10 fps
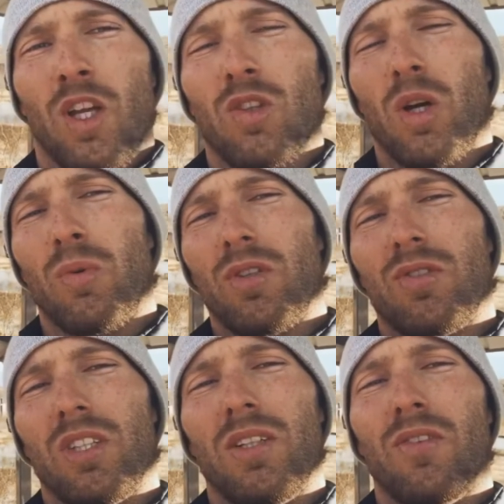So I
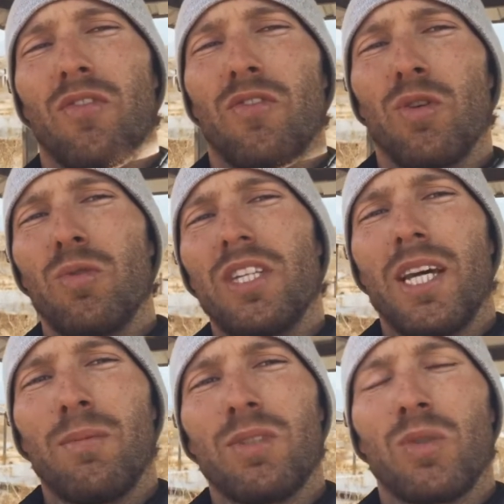received a few
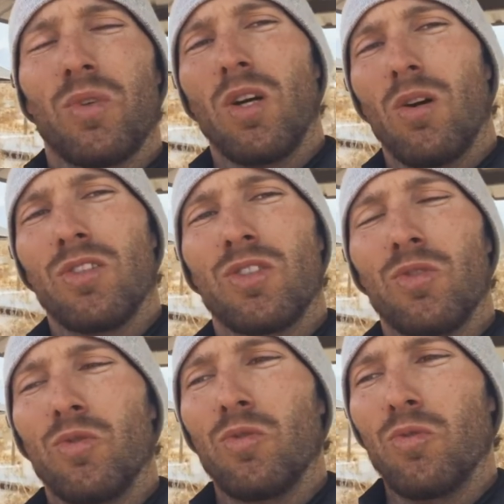DMs in regards
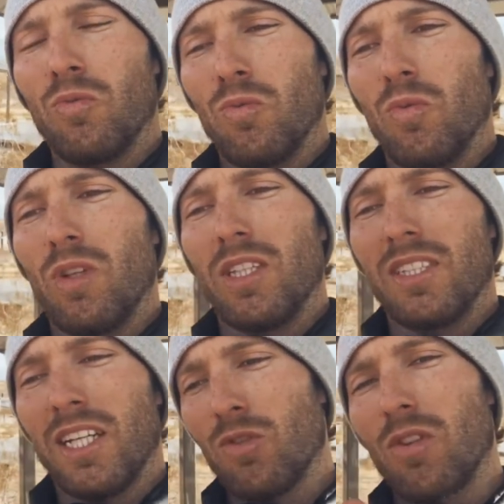to
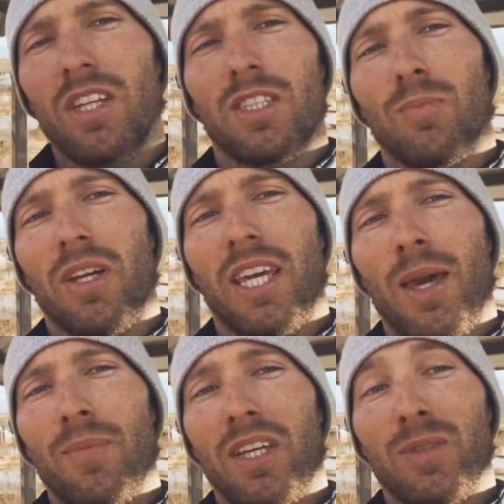essential things to bring
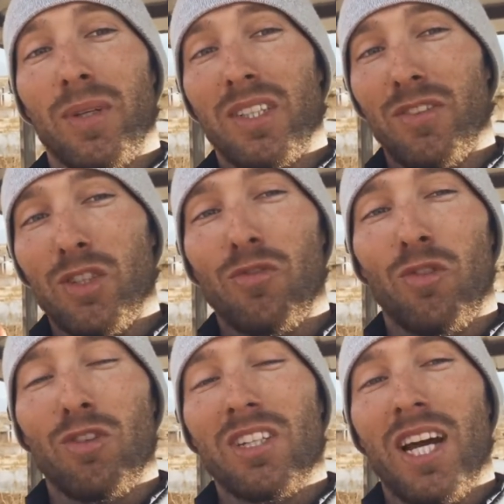camping, especially if it's your
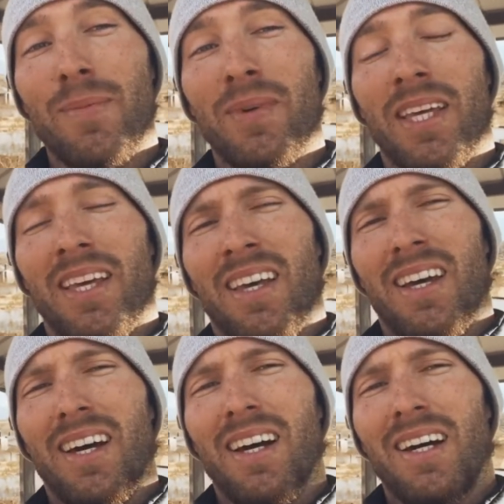first time.
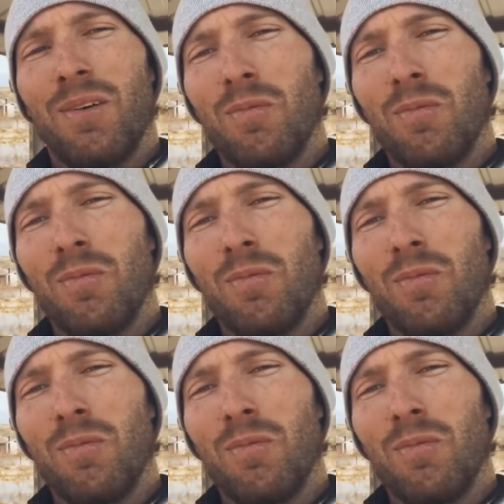Uh,